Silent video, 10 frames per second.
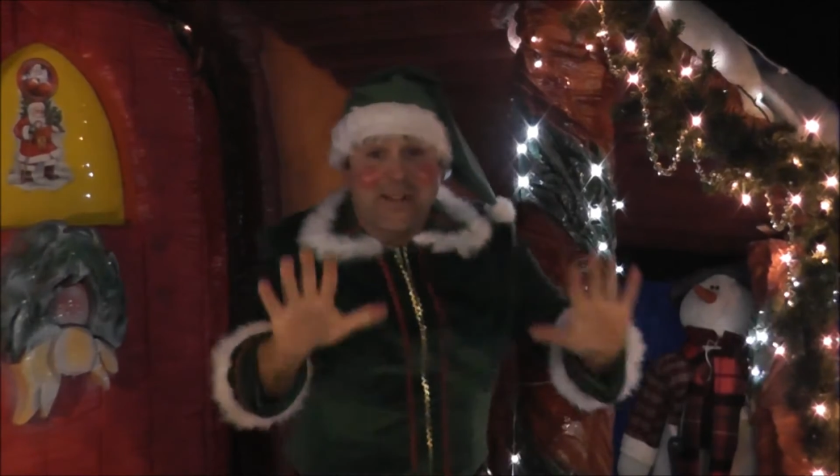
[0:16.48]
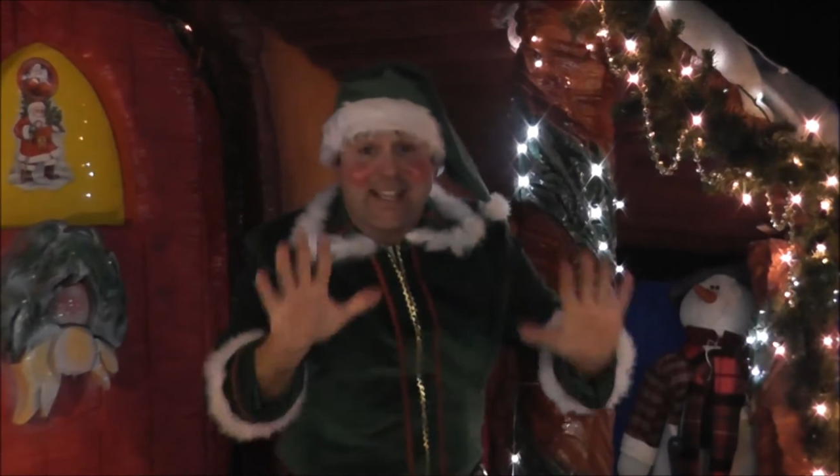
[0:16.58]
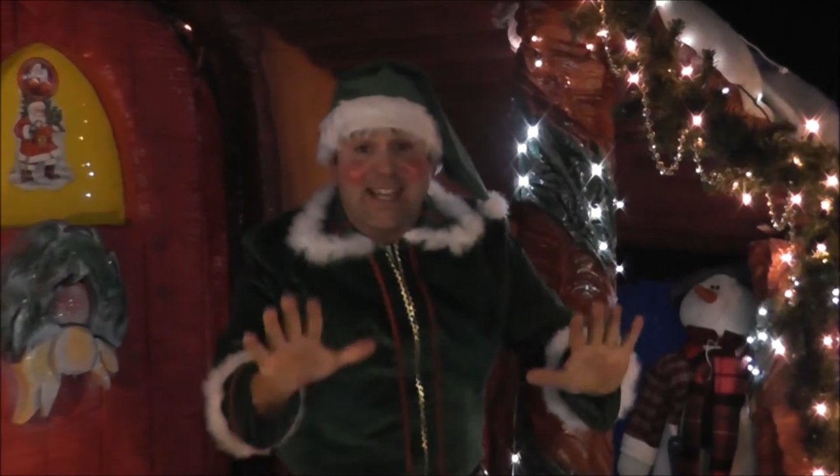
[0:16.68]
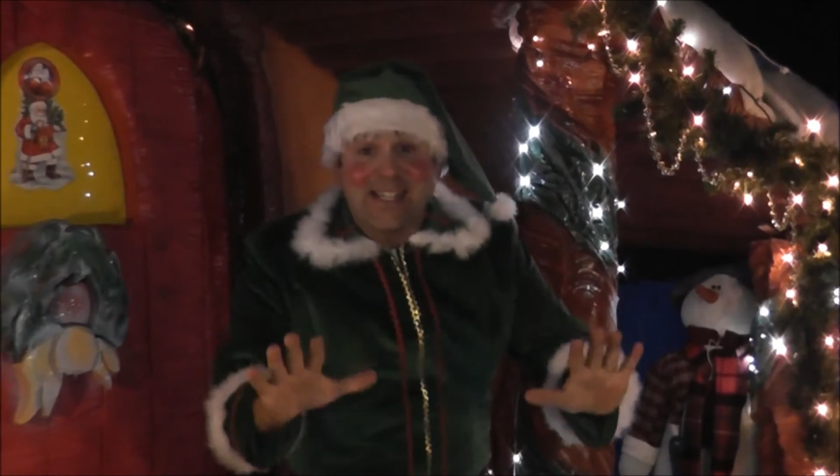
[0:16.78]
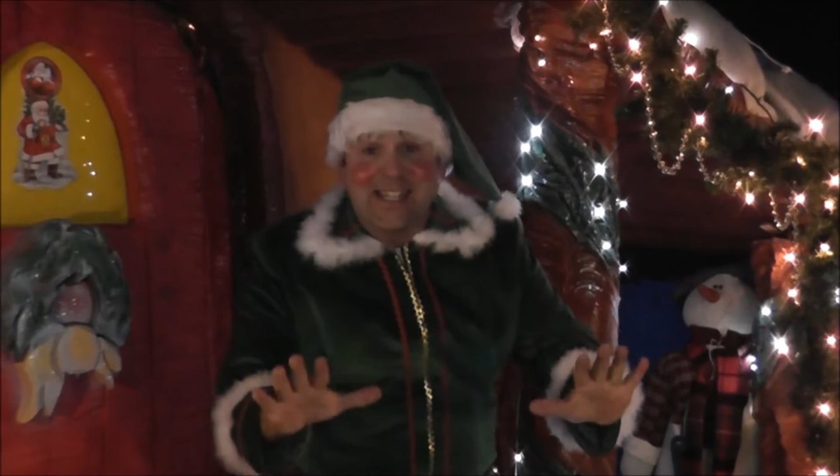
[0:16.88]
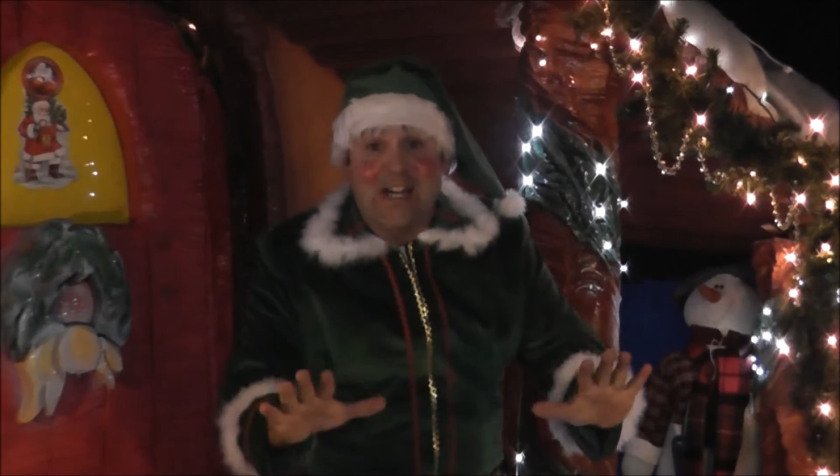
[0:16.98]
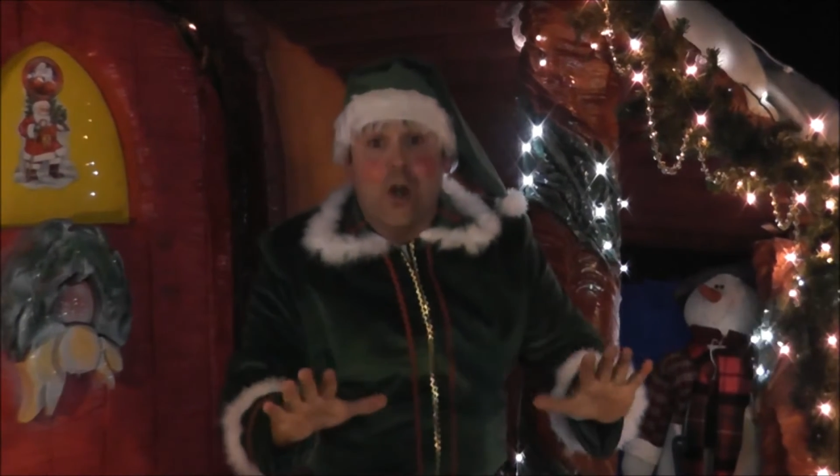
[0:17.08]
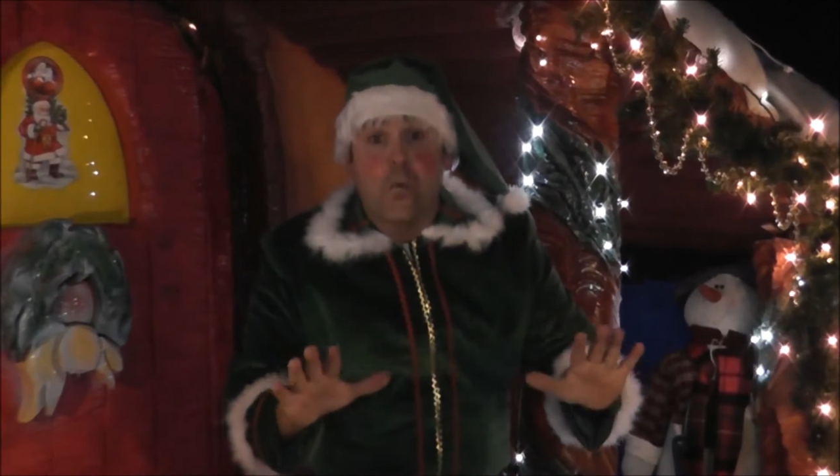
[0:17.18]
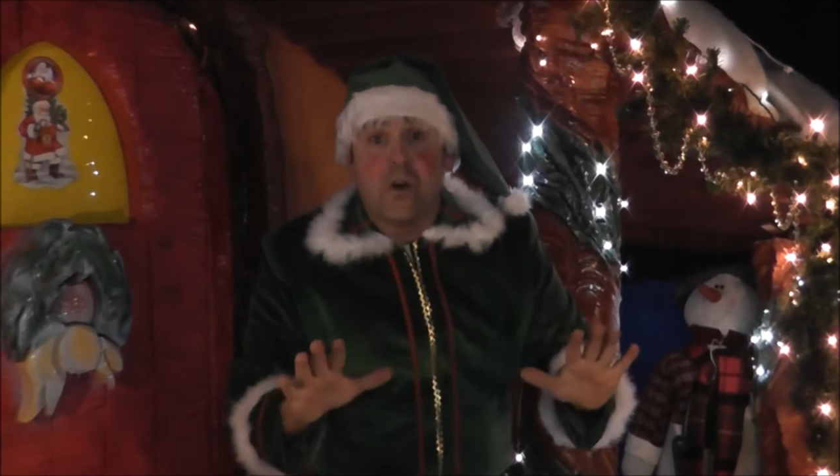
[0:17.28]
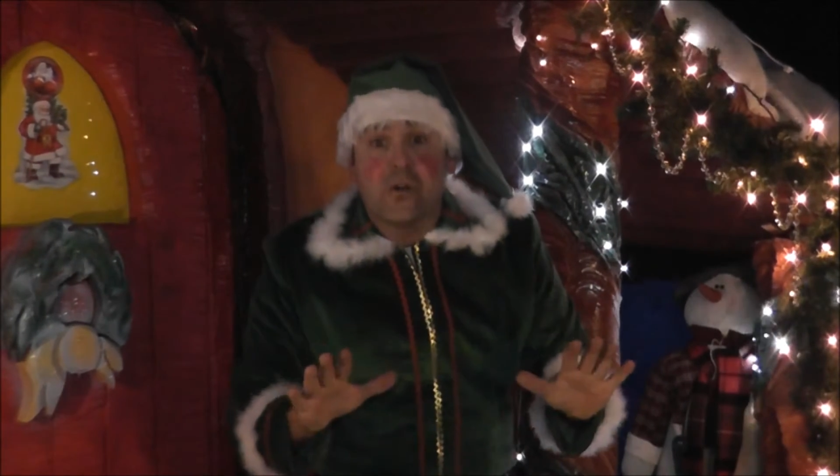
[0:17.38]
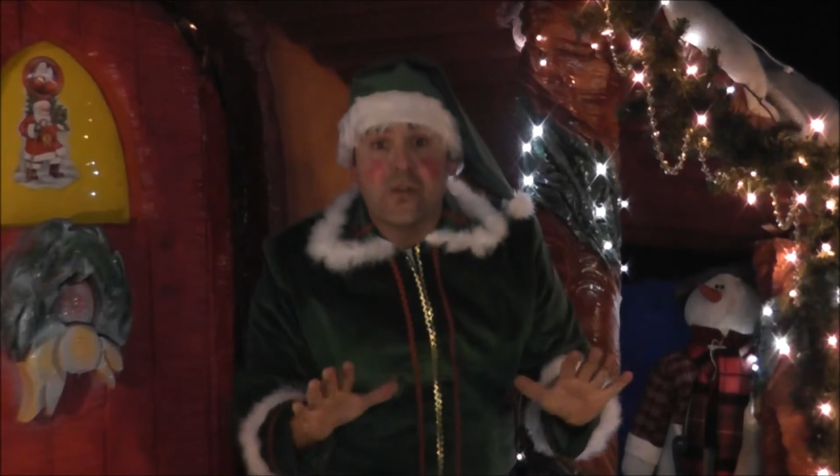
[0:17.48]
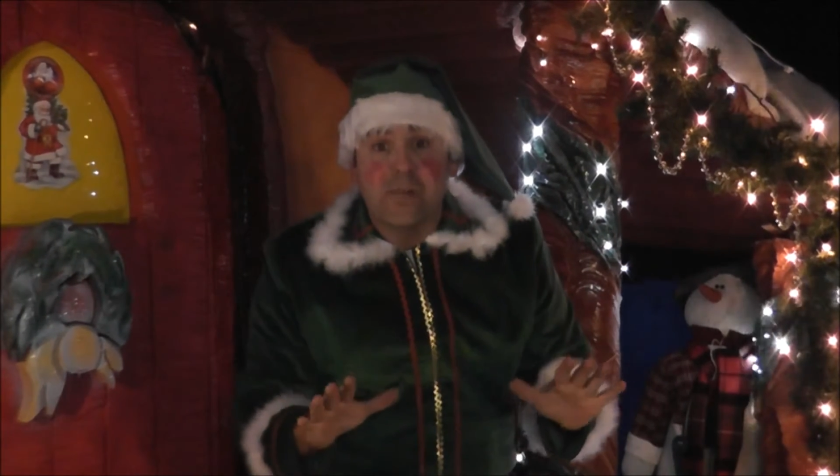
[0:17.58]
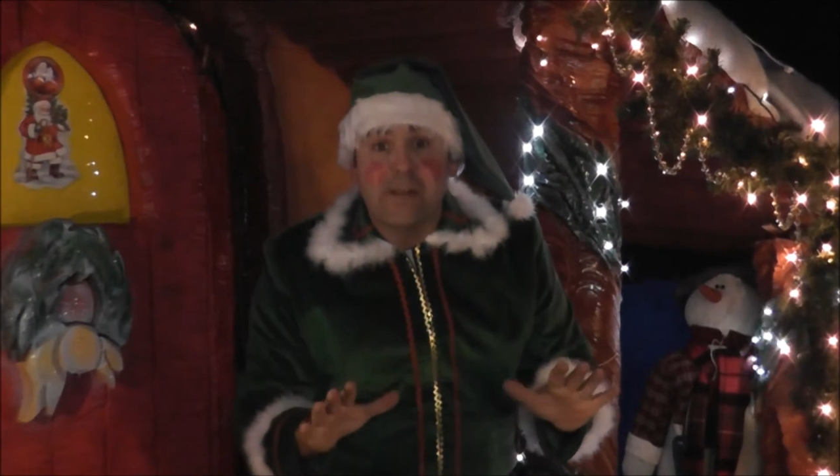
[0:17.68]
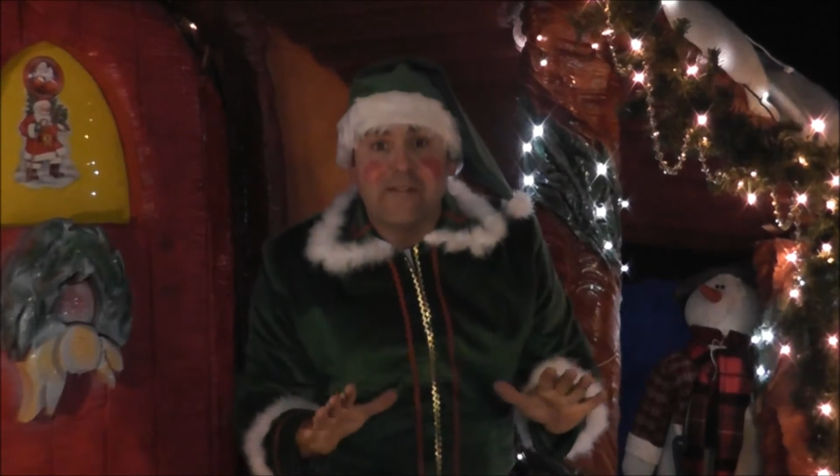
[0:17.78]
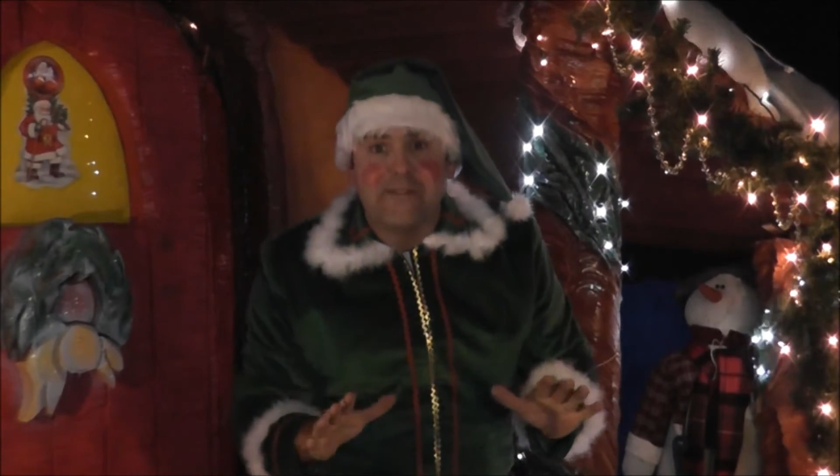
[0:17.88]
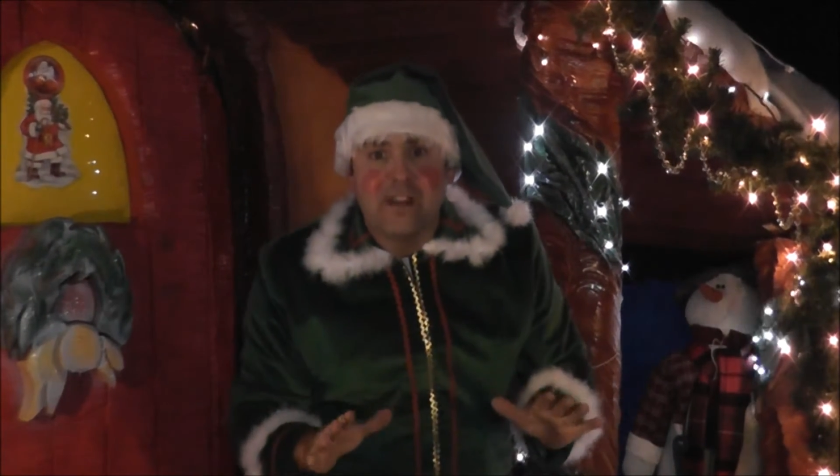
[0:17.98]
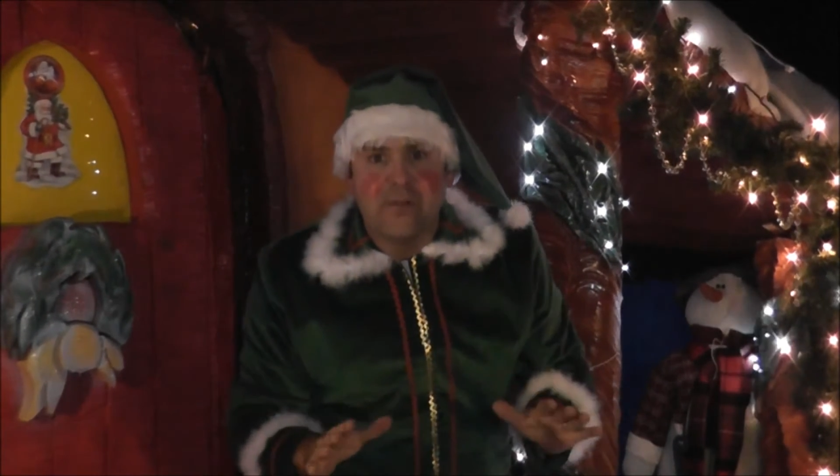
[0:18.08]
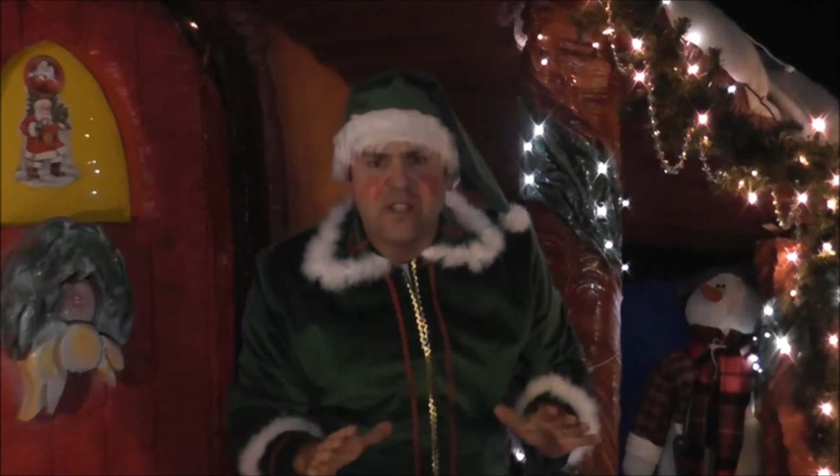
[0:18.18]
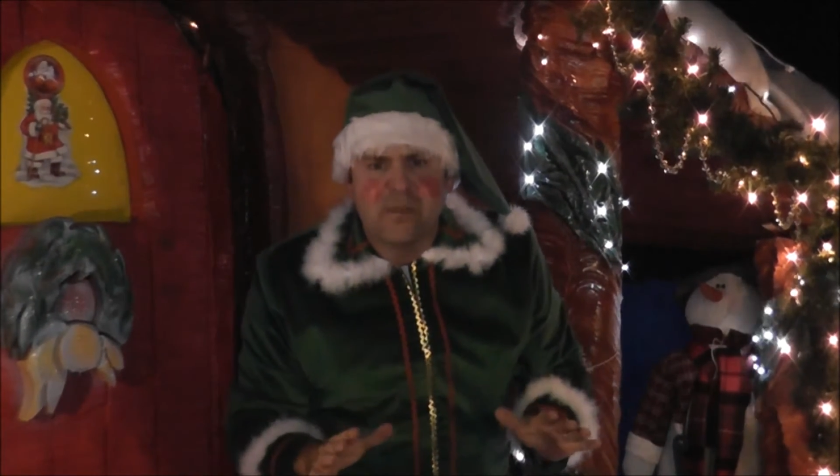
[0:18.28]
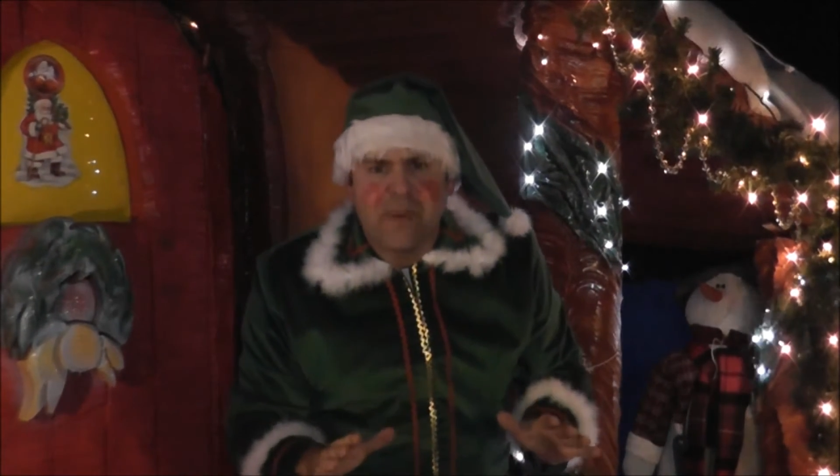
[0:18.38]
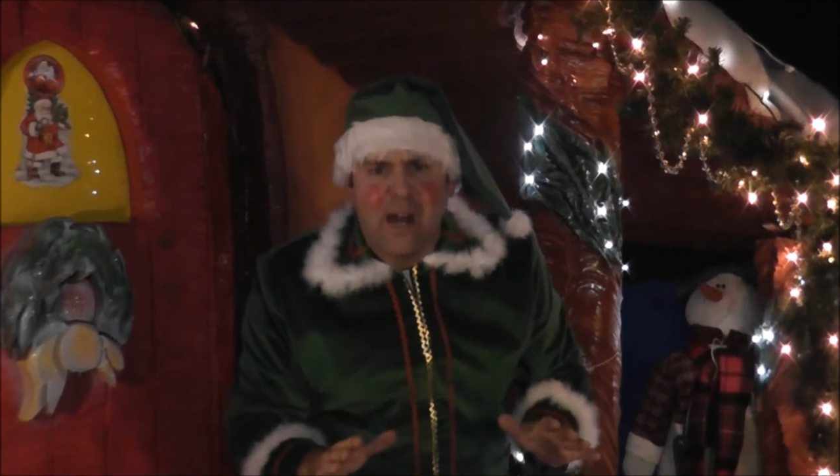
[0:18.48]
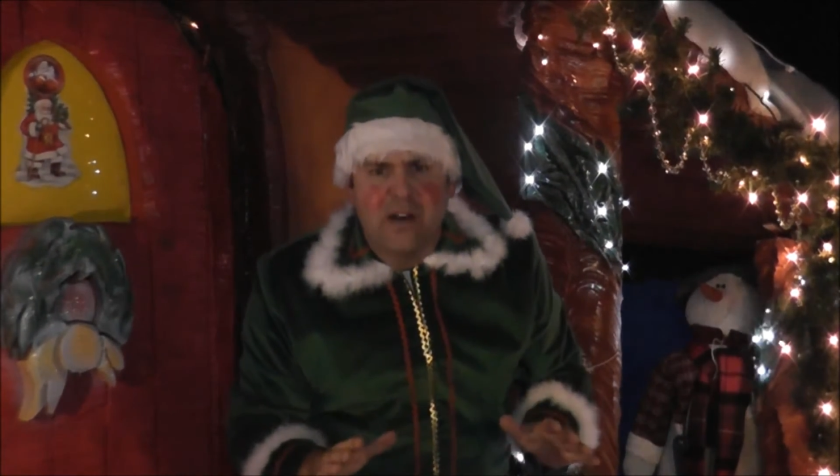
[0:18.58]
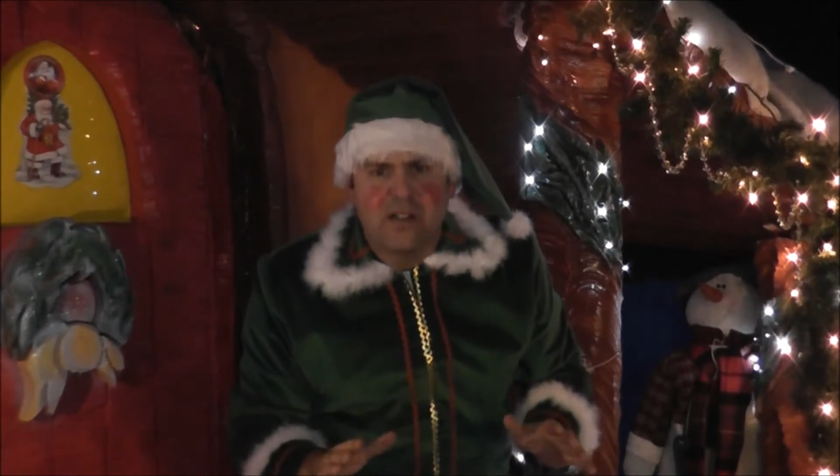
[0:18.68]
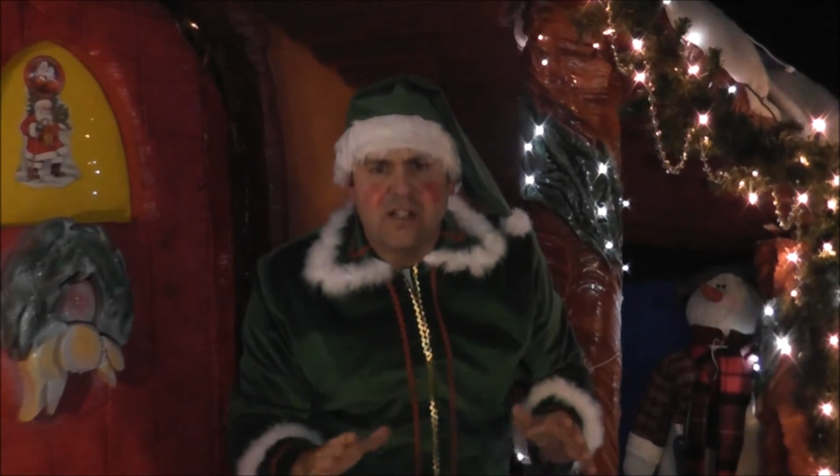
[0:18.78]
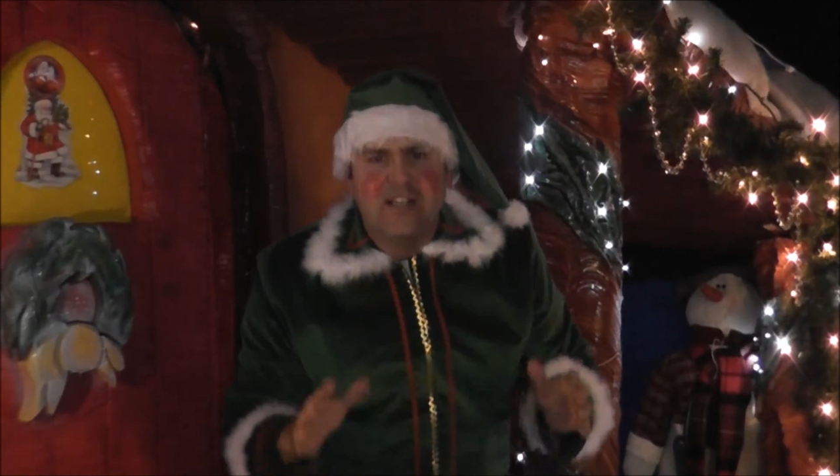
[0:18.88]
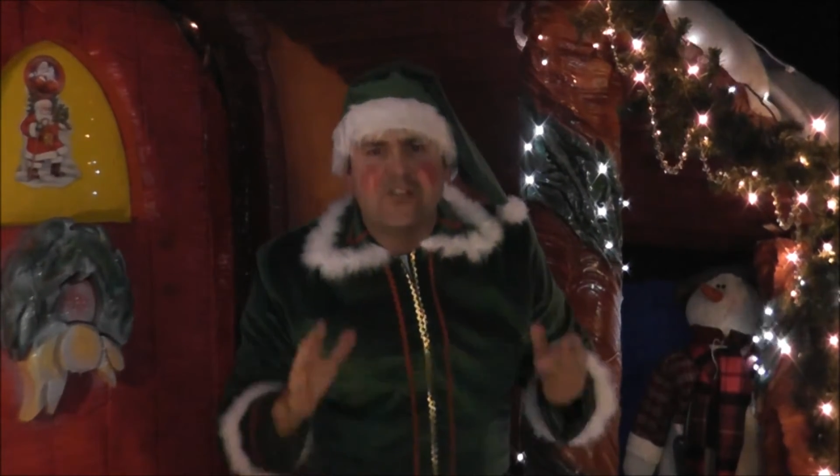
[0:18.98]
we get there, we're going to meet Fairy Sparkle.